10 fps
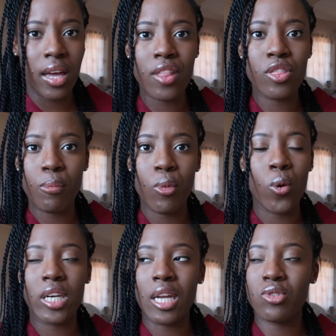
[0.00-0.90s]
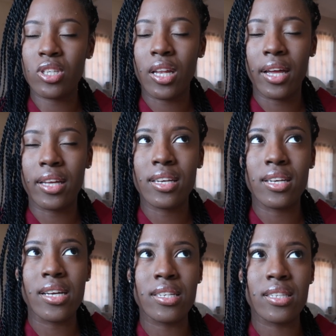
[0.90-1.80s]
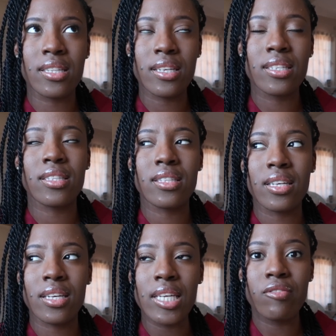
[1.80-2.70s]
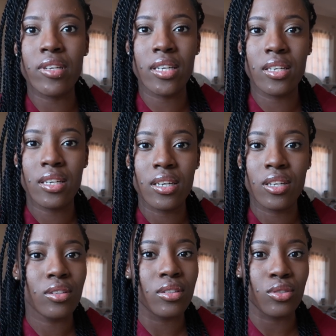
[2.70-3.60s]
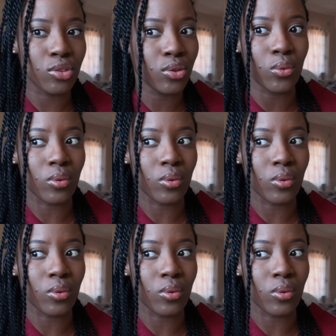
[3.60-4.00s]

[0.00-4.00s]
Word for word: in the mode and I'm just like, is this even you?